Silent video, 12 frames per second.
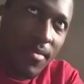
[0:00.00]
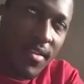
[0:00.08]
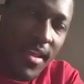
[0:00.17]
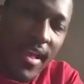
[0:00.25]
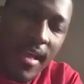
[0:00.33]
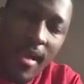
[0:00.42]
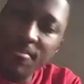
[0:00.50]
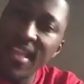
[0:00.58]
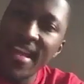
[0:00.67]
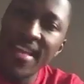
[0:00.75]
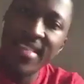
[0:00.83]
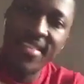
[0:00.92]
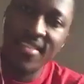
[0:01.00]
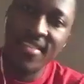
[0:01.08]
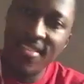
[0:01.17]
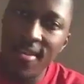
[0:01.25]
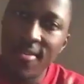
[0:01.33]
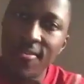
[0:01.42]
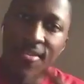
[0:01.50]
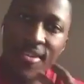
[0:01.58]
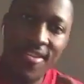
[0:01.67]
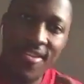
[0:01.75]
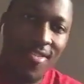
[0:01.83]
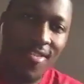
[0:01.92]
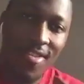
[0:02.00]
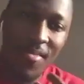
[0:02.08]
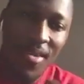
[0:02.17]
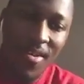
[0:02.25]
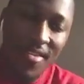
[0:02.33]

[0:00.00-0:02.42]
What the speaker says: to that, I'm glad for you to join me on